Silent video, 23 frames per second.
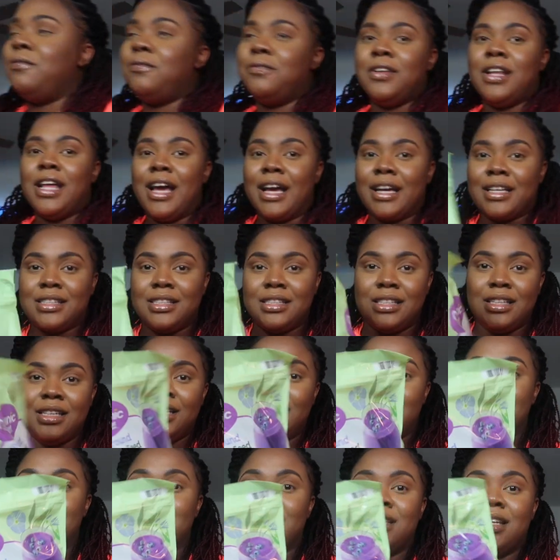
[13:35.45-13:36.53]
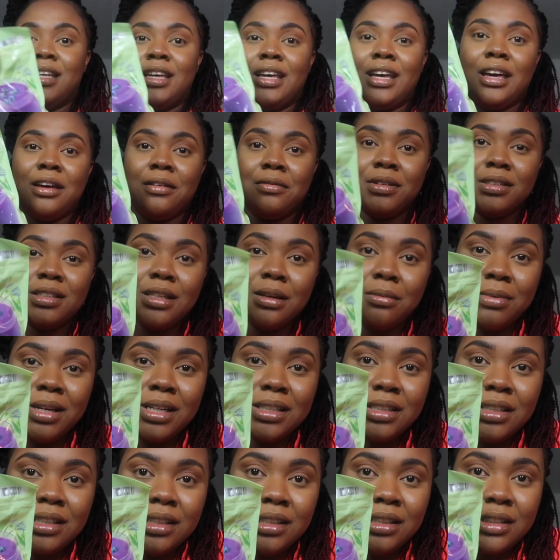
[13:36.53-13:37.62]
flax seeds. Every time
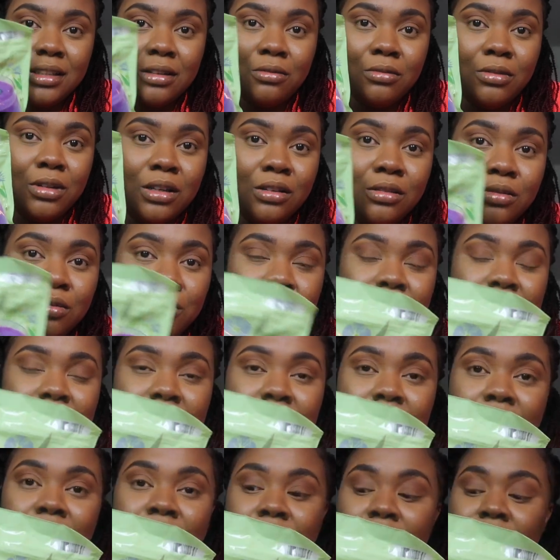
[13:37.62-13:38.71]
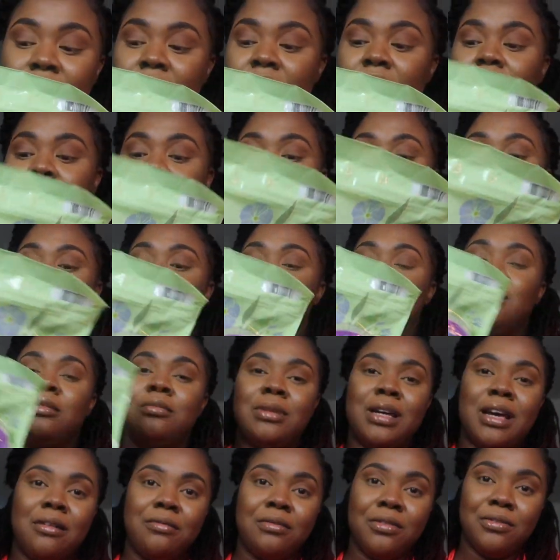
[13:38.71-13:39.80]
I see someone who is healthy, I always see them
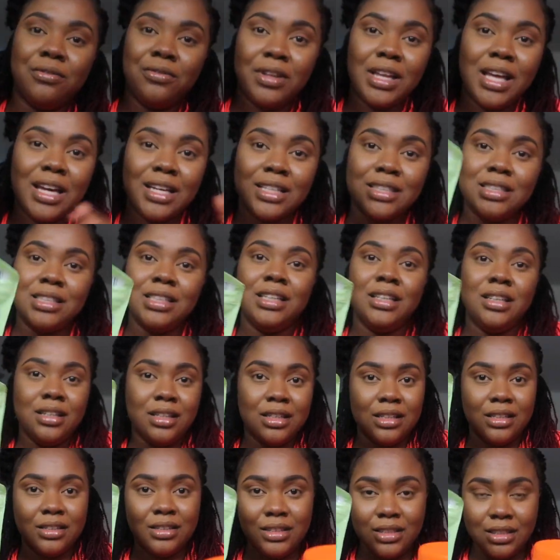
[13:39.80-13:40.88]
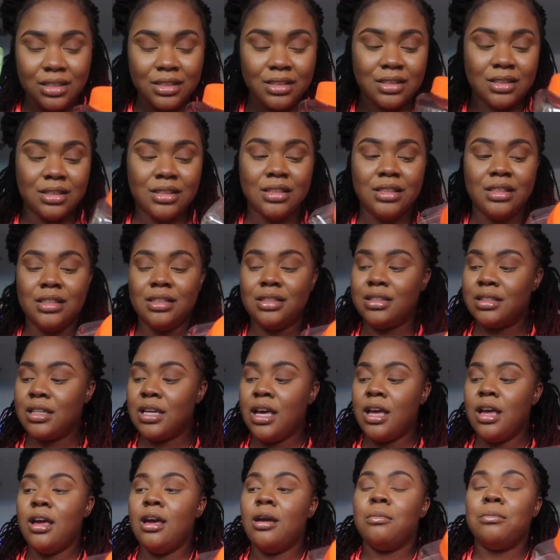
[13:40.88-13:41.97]
having flax seed and chia seeds.
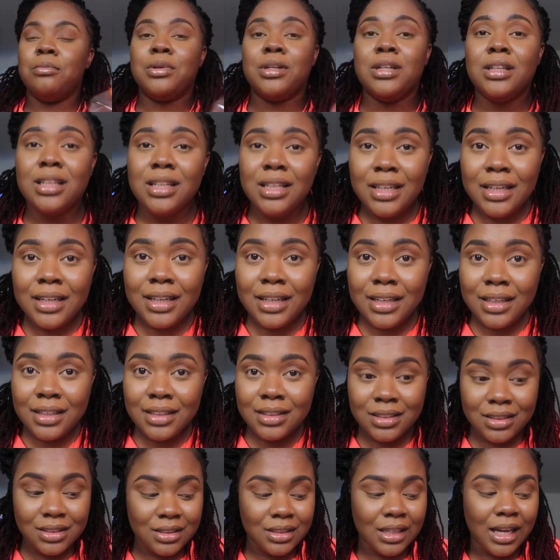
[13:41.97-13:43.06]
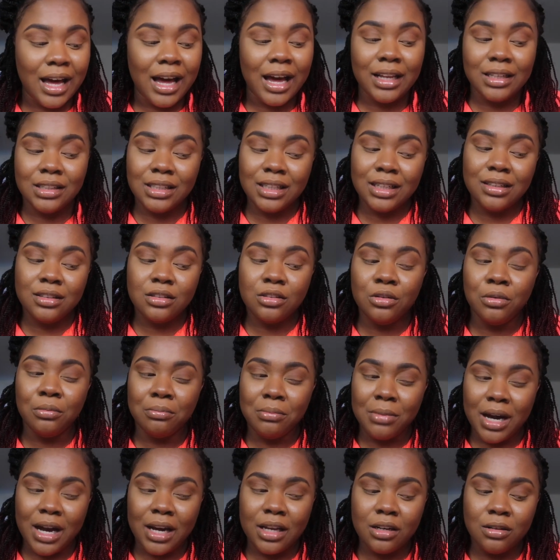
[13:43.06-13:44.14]
Please, I did do
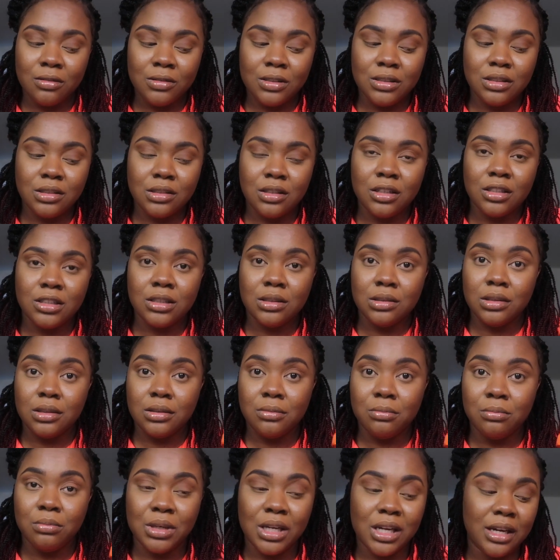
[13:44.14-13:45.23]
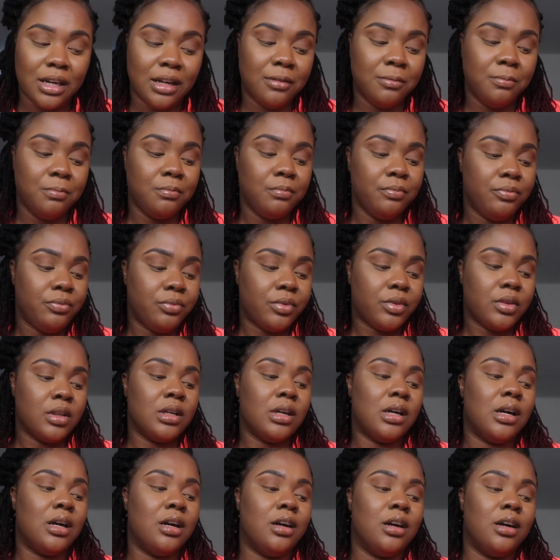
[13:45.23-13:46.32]
minor research, but
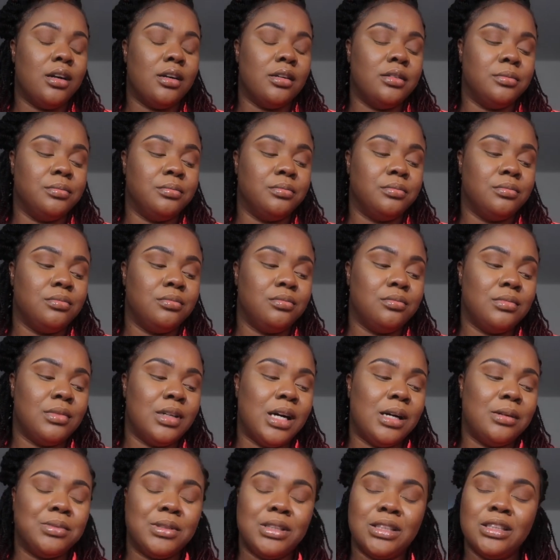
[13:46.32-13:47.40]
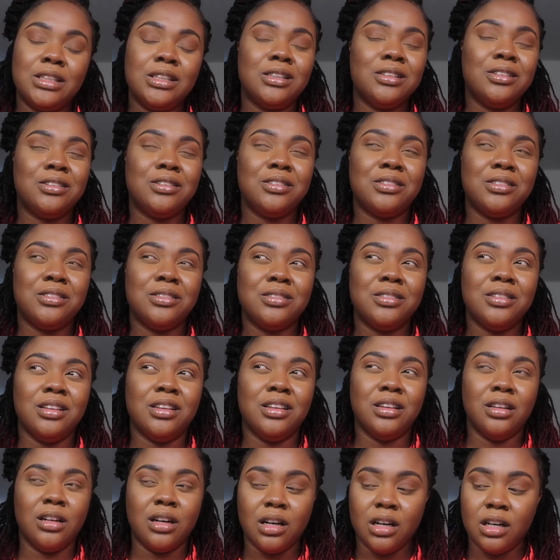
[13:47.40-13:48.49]
um, I'm still
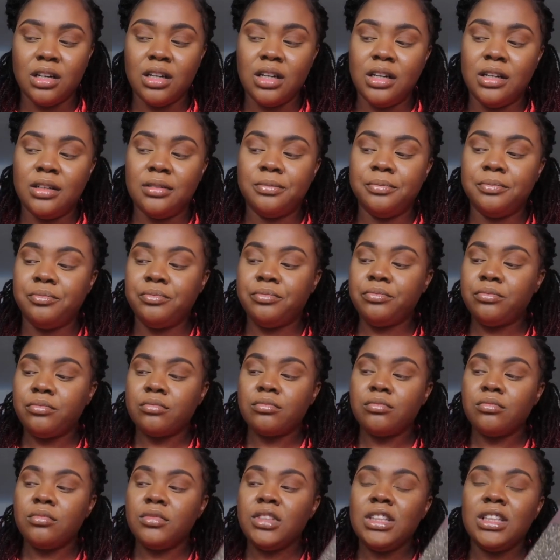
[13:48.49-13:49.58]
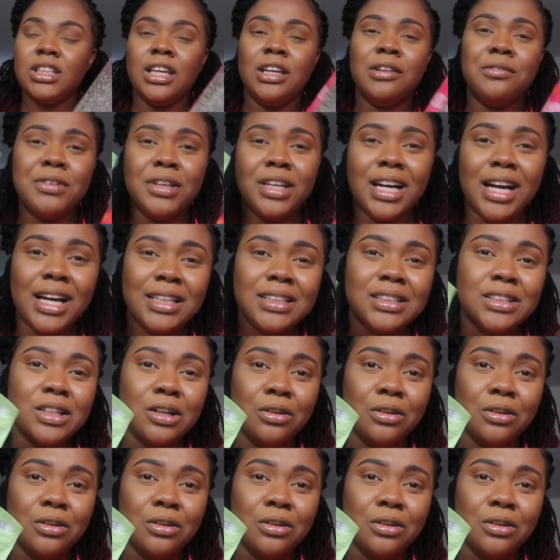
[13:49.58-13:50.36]
learning. If you guys